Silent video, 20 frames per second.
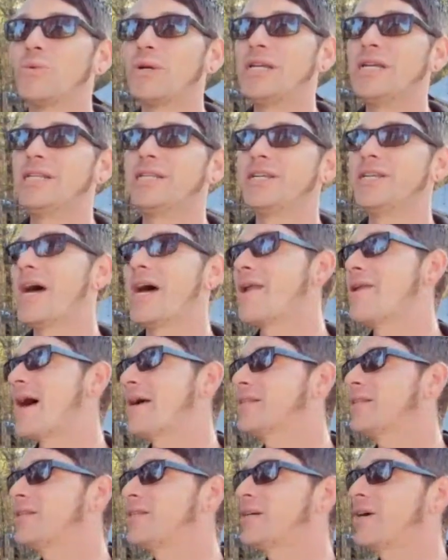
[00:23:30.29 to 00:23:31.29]
We need to not
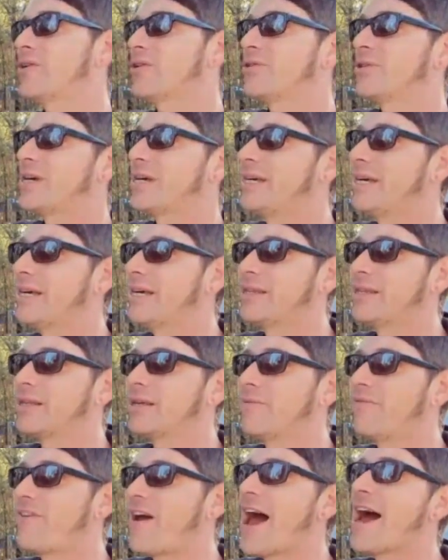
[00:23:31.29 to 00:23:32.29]
necessarily get
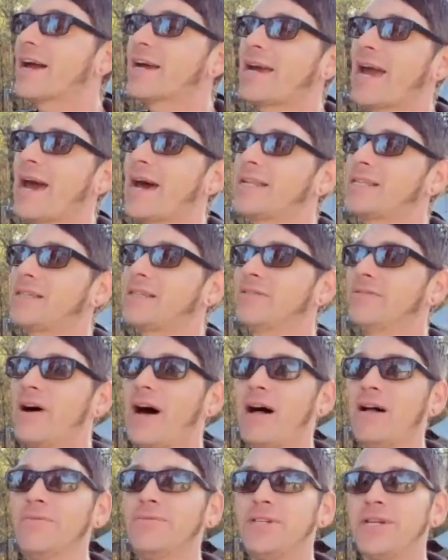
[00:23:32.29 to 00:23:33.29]
the fat cats
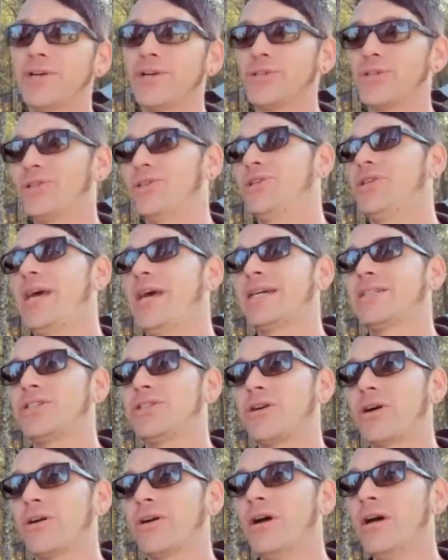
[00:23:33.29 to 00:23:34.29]
involved here so that they can
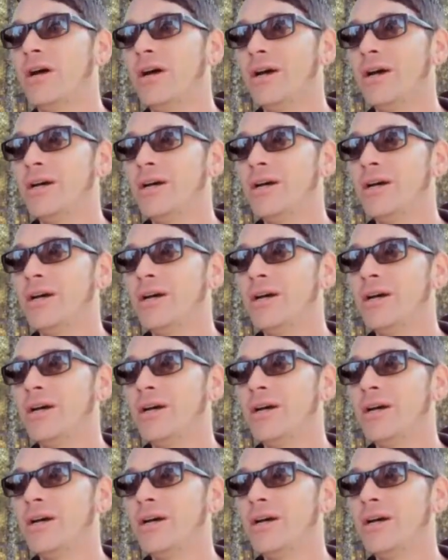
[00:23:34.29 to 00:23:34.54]
start